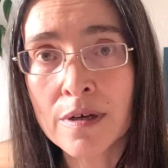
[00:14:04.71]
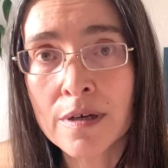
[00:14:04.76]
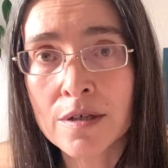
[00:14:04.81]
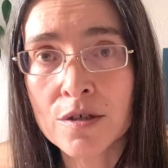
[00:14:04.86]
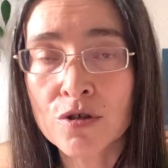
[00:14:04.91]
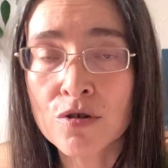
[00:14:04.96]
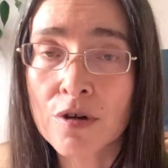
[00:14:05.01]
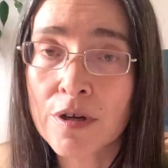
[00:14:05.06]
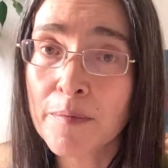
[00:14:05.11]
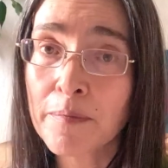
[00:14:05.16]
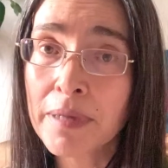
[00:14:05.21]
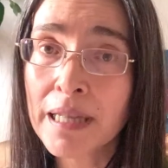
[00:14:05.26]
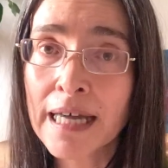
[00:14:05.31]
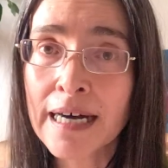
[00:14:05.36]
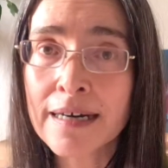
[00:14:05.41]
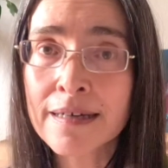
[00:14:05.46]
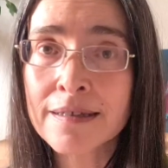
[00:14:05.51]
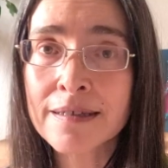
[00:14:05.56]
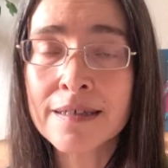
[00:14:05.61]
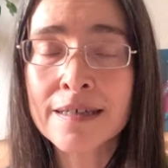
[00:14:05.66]
It's not a
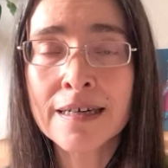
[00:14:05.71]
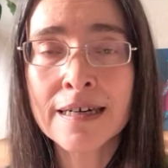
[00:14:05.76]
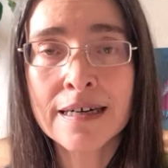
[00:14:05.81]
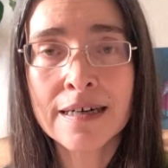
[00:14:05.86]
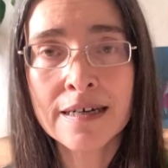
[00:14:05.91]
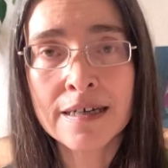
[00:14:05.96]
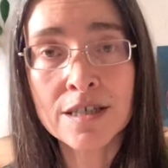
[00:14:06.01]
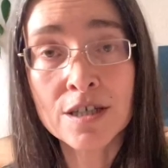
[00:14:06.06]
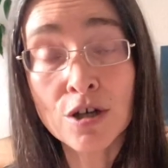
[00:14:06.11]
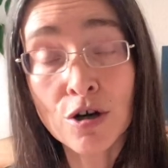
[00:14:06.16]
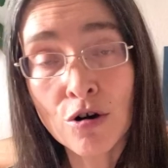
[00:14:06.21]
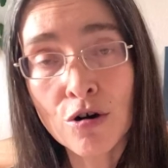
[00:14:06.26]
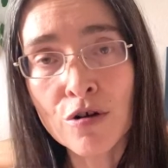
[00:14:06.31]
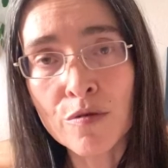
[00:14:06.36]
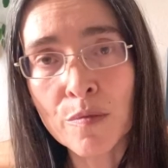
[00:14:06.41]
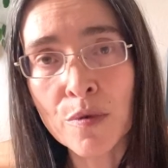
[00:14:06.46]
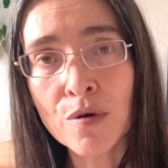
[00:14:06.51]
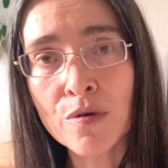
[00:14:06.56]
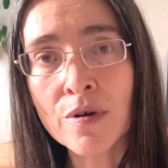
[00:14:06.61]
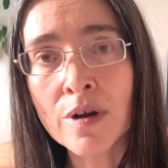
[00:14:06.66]
plant, it's a
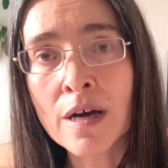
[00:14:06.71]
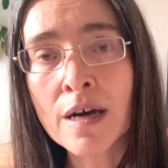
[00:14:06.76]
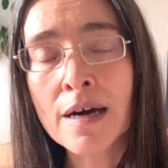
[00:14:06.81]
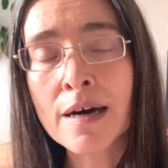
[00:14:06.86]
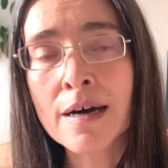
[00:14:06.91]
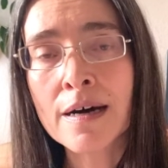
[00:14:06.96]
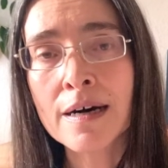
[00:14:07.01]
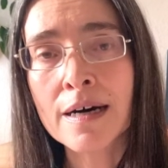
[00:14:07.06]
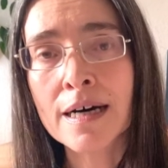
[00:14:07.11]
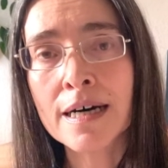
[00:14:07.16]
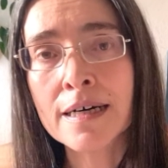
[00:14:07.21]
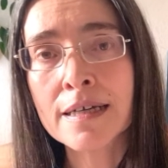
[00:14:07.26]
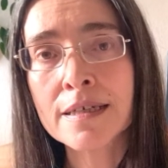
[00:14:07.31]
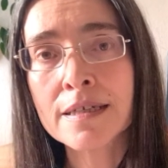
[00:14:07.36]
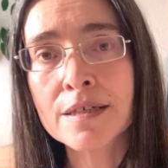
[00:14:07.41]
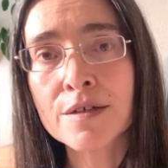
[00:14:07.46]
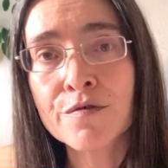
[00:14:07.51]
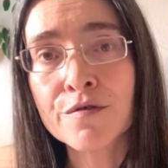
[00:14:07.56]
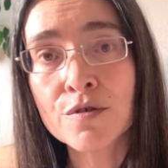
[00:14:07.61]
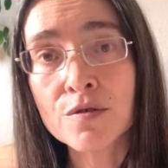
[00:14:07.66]
hormone.
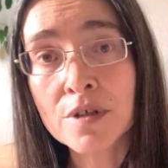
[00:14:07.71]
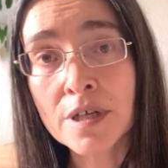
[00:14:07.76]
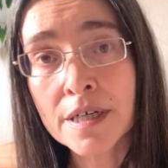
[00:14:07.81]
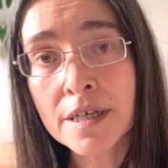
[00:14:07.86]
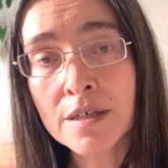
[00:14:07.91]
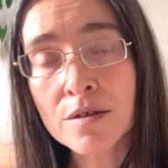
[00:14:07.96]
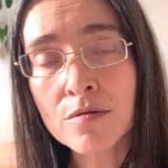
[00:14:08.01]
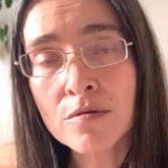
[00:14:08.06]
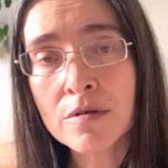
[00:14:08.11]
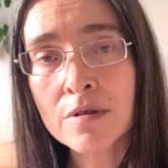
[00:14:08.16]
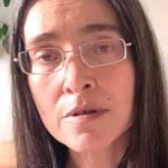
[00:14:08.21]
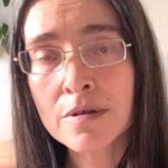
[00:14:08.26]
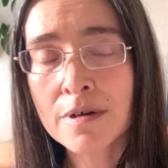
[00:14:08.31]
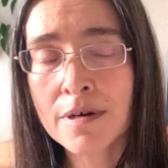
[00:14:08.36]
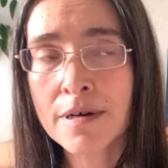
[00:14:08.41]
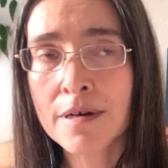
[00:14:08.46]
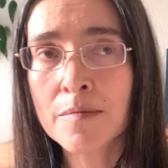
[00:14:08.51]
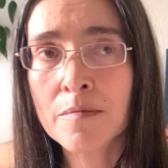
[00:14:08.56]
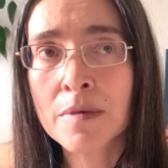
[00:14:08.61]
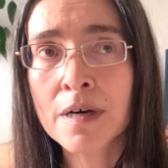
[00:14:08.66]
And if you take it all the
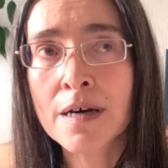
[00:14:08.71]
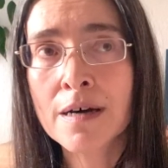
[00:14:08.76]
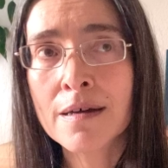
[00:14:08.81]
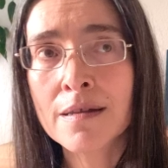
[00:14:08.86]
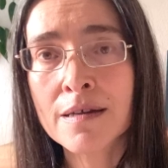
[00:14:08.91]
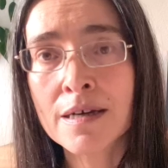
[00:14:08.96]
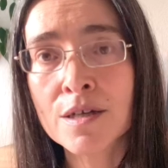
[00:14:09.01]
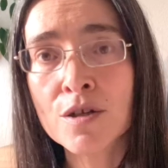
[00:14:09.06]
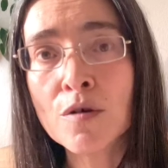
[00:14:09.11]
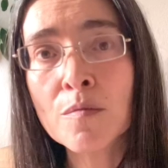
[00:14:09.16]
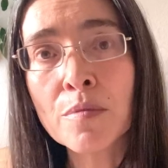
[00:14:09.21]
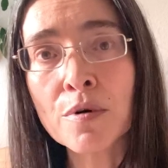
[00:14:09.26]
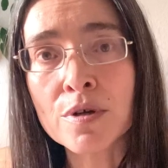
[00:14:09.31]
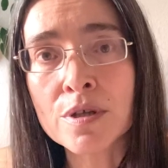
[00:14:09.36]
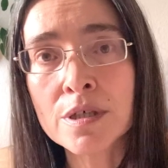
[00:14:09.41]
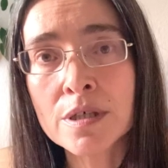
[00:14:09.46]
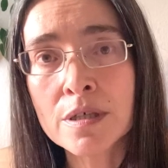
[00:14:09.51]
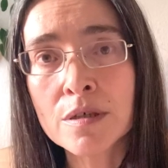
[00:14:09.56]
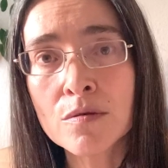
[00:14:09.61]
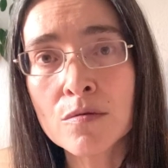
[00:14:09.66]
time, then your
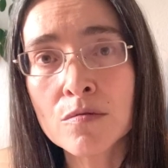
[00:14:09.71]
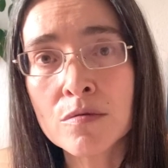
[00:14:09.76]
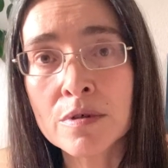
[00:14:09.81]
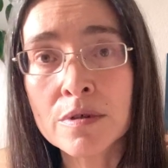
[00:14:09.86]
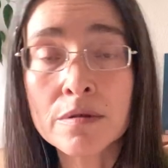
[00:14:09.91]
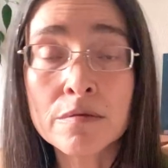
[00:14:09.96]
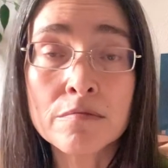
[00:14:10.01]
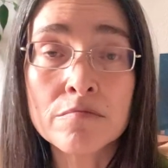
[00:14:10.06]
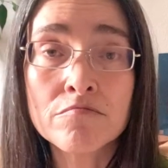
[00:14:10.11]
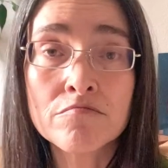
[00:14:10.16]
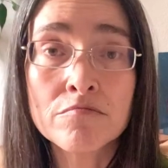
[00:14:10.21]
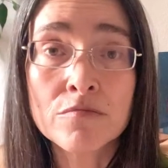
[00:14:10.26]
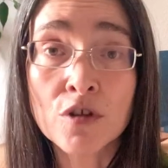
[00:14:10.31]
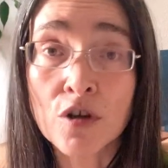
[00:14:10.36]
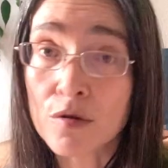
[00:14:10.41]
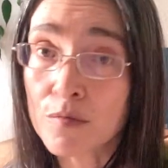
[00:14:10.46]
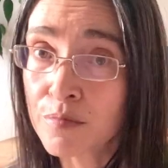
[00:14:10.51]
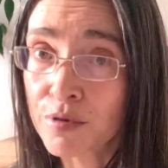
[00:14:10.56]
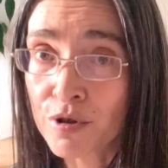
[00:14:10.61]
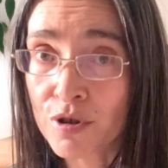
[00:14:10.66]
body will
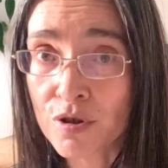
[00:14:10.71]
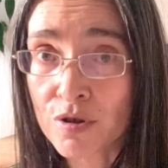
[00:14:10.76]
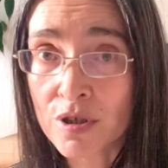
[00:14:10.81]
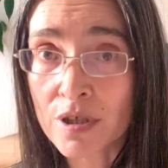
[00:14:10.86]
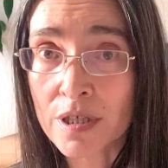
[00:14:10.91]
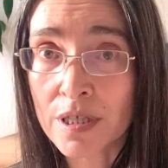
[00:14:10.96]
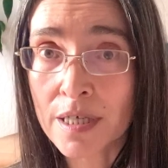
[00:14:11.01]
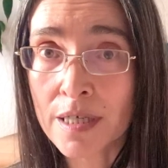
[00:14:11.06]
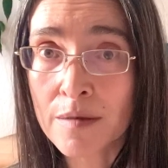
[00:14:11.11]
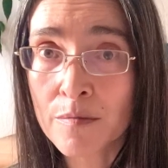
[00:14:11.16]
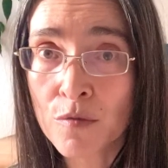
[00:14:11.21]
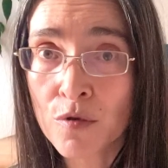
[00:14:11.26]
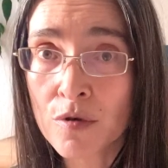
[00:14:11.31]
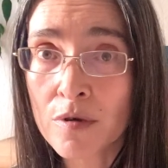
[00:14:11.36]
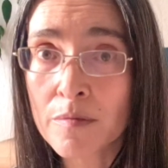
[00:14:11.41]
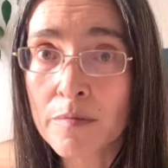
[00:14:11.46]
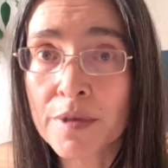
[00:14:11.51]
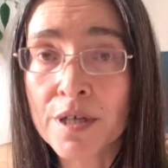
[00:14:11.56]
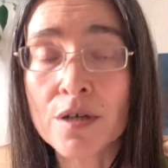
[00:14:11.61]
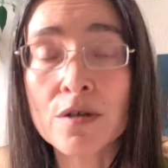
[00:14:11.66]
not produce it anymore,
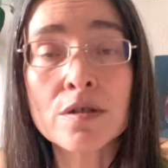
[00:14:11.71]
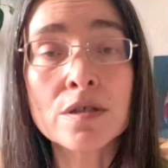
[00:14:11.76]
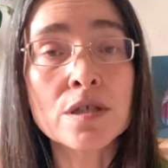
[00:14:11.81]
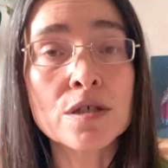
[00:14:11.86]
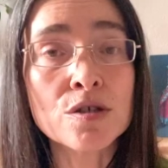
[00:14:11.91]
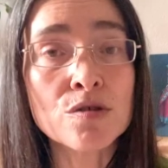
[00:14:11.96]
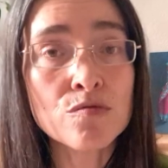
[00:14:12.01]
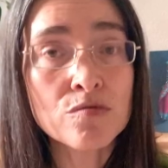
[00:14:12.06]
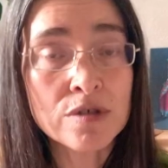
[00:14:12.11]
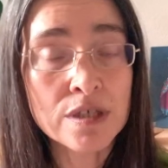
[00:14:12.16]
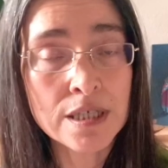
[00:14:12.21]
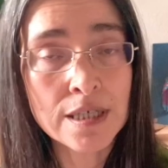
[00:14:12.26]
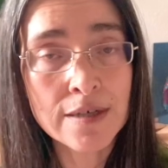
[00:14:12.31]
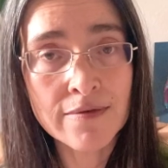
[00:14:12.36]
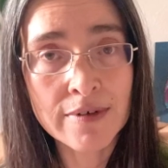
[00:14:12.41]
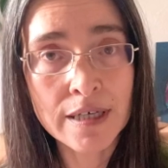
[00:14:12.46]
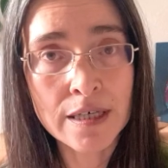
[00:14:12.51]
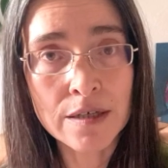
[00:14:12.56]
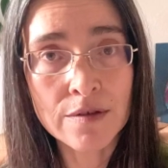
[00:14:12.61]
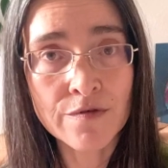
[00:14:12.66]
because it's
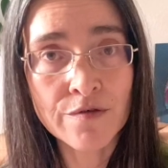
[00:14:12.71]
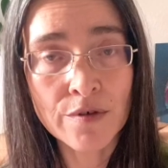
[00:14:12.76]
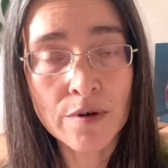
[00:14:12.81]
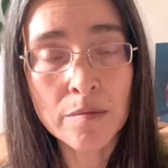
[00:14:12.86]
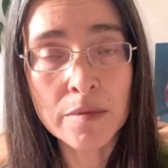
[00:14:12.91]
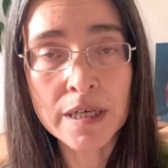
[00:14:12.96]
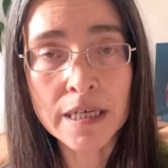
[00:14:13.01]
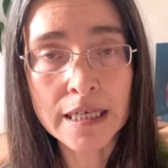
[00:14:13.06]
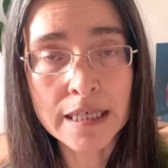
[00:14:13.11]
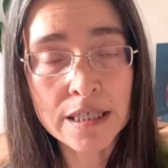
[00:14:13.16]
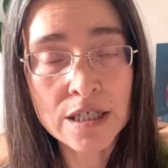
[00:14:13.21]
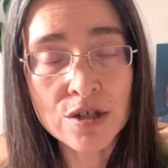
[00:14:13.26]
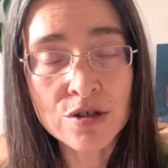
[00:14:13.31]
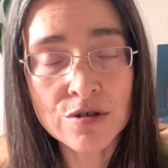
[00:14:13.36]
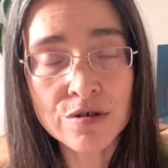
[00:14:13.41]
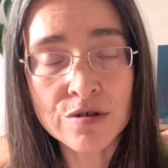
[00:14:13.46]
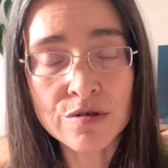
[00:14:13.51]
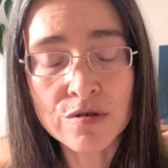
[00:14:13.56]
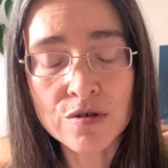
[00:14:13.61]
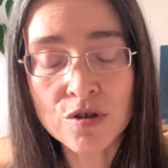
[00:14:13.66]
receiving it from an
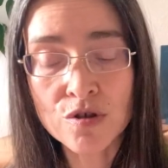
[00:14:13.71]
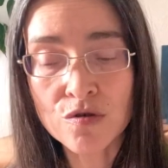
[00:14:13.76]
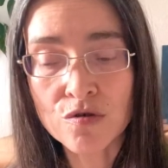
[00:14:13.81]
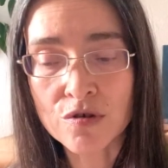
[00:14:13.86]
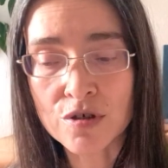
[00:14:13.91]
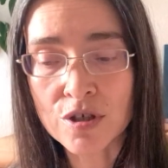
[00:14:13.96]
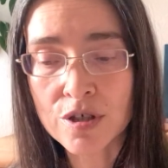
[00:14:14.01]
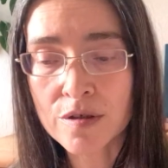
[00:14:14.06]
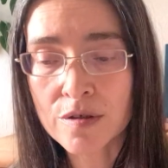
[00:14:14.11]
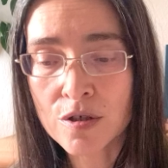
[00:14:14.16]
external source.